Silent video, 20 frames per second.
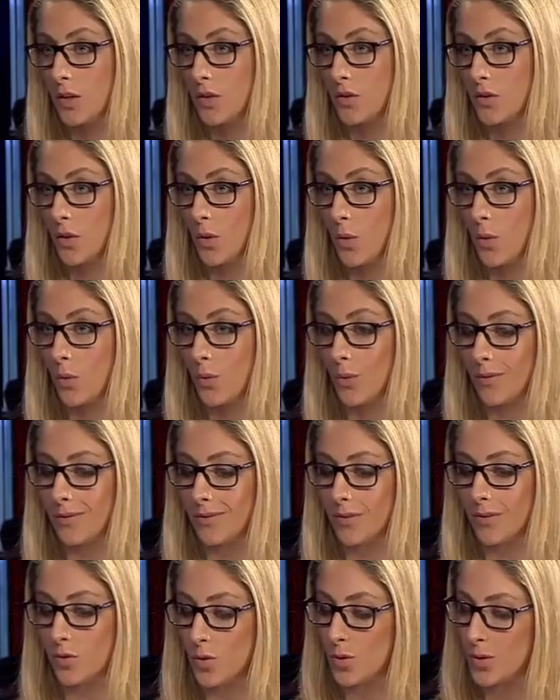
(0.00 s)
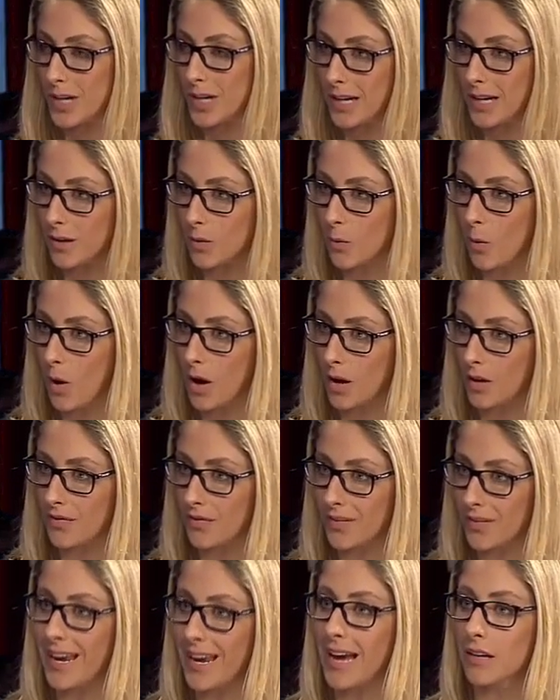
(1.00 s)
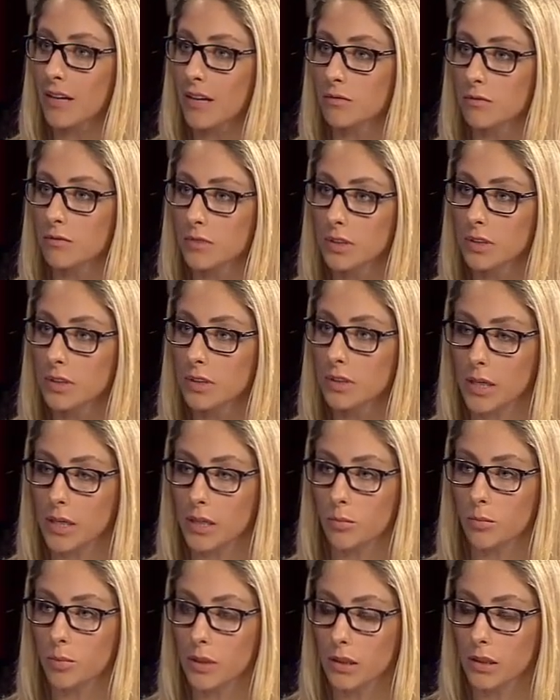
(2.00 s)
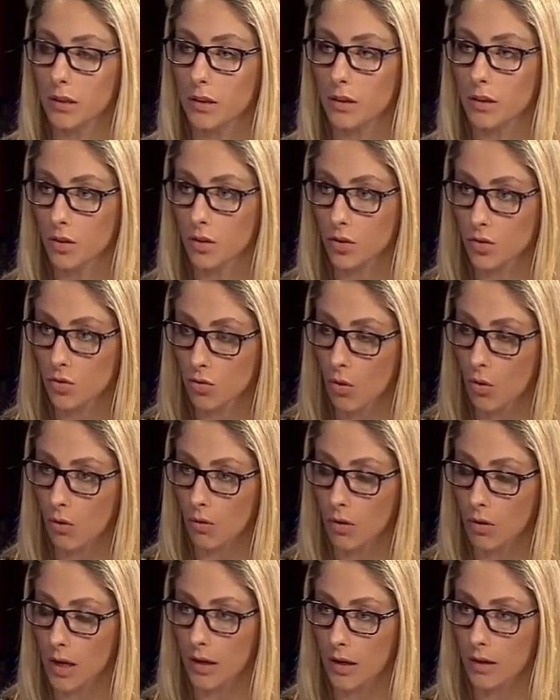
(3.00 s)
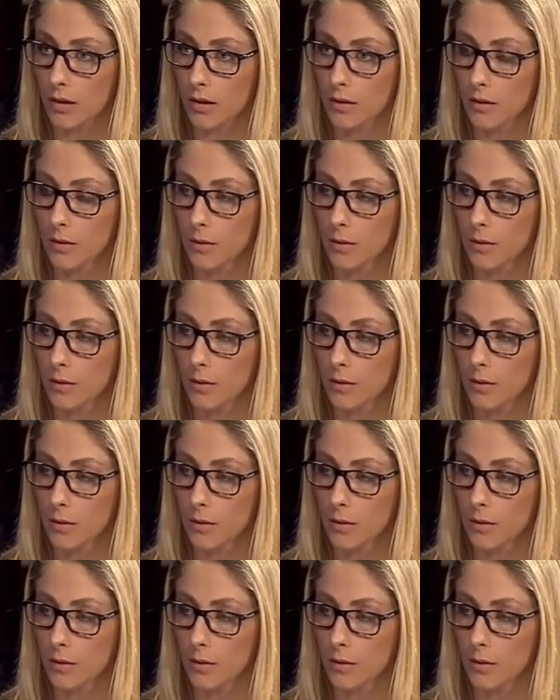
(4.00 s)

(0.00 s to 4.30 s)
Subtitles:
So the Jordanian Waqf can't really be completely in control, can it?